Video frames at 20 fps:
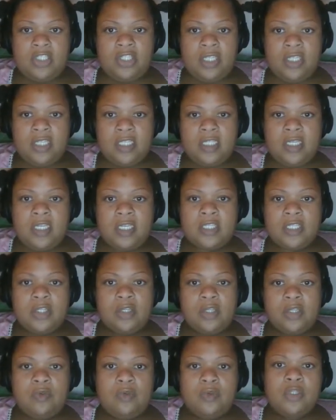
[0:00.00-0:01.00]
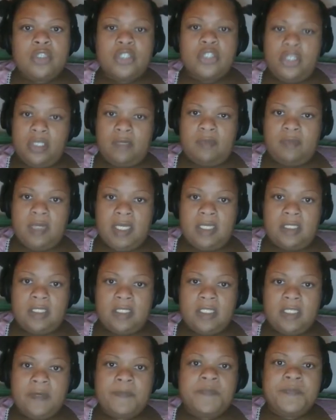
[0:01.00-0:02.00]
Changing the execution
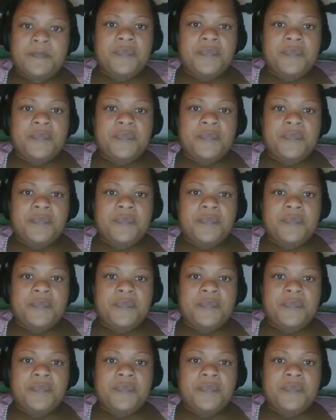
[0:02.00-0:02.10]
policy